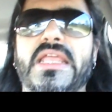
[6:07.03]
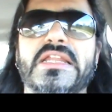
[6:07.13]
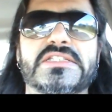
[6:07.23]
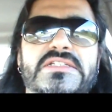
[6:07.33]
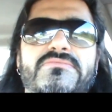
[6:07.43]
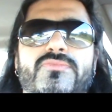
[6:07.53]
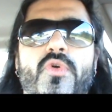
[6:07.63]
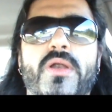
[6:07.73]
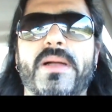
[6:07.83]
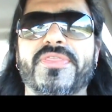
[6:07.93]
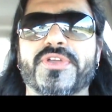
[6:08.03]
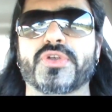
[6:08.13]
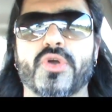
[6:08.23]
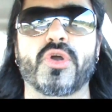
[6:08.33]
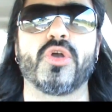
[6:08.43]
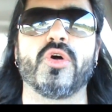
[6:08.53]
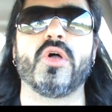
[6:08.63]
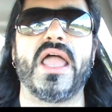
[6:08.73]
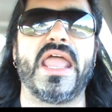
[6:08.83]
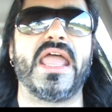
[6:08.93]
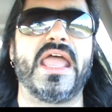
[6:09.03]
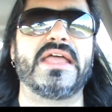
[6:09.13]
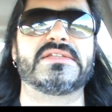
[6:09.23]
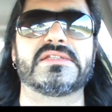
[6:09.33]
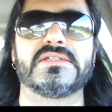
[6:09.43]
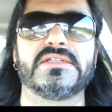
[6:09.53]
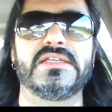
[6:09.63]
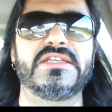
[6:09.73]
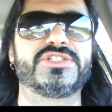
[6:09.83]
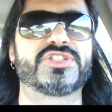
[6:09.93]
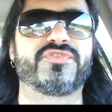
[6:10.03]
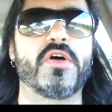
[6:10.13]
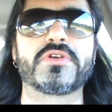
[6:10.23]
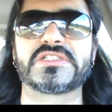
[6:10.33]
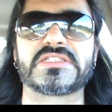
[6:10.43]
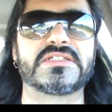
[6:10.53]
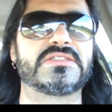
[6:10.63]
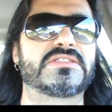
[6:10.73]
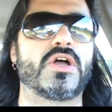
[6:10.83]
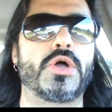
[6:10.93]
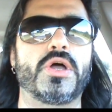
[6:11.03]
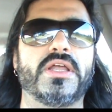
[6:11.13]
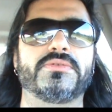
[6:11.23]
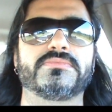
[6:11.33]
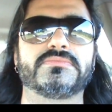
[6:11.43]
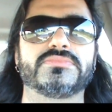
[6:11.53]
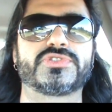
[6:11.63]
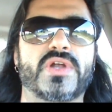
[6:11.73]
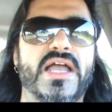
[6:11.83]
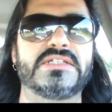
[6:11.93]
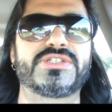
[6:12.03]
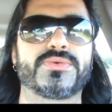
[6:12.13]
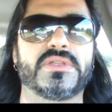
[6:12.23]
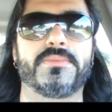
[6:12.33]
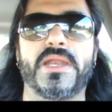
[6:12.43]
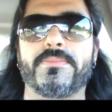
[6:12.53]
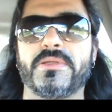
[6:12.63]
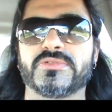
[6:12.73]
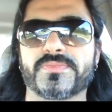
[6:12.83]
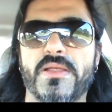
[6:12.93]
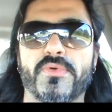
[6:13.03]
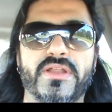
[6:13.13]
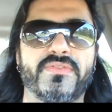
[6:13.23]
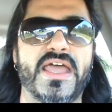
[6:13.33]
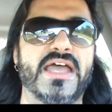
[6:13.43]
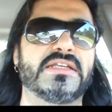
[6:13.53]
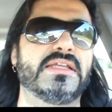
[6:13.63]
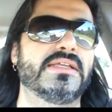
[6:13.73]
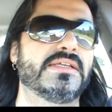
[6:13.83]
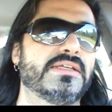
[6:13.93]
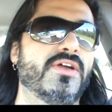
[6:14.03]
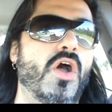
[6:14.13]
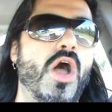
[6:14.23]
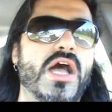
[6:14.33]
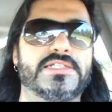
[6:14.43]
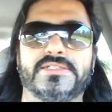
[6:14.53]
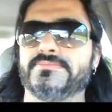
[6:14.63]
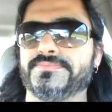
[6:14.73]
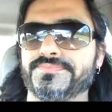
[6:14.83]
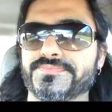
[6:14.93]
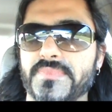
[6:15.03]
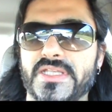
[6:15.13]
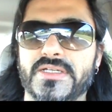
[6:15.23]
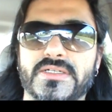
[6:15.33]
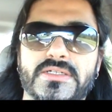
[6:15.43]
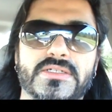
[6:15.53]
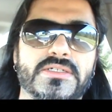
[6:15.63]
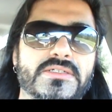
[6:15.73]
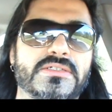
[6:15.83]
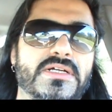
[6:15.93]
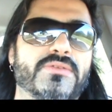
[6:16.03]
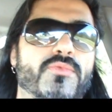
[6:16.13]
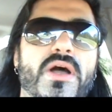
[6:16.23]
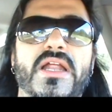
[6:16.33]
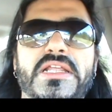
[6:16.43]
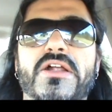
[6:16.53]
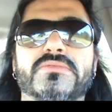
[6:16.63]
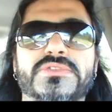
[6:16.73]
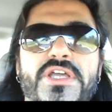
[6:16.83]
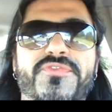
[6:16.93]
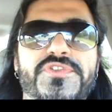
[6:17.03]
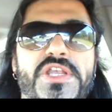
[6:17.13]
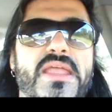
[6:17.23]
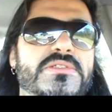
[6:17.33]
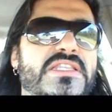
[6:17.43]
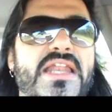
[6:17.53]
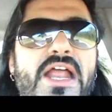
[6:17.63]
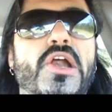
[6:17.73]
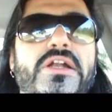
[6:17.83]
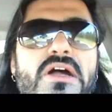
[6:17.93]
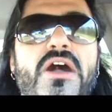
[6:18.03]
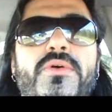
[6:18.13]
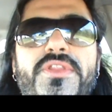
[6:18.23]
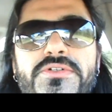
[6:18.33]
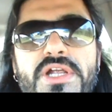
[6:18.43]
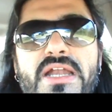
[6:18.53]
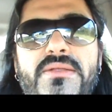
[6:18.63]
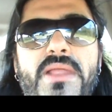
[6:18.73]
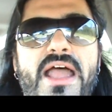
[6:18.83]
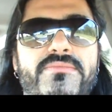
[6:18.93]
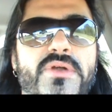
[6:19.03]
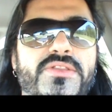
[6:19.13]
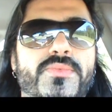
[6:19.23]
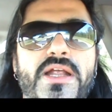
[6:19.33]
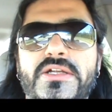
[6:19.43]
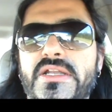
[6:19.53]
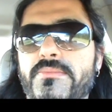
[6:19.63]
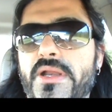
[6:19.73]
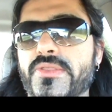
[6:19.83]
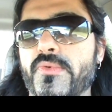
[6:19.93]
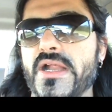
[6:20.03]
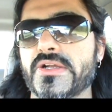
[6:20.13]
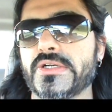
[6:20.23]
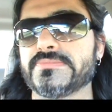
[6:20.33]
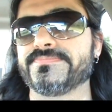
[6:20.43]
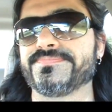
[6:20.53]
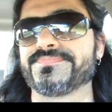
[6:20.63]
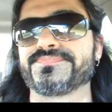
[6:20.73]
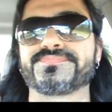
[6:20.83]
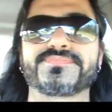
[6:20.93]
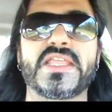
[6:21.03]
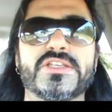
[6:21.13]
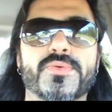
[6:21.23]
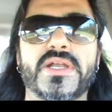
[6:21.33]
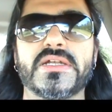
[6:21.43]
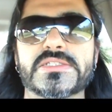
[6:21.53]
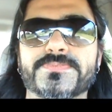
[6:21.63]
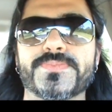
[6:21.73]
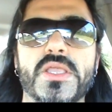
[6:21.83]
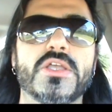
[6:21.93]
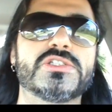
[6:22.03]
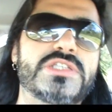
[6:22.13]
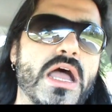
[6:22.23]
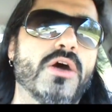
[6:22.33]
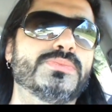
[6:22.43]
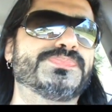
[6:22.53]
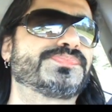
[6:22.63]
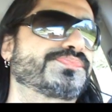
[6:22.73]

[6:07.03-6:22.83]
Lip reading: he doesn't worry about the girl and he just focuses on trying to eliminate people's memory of that, awesome. And what, you know, good for Sheamus. Then I heard, oh, well, they're trying to have him break the record, didn't break the record, is what it is. So,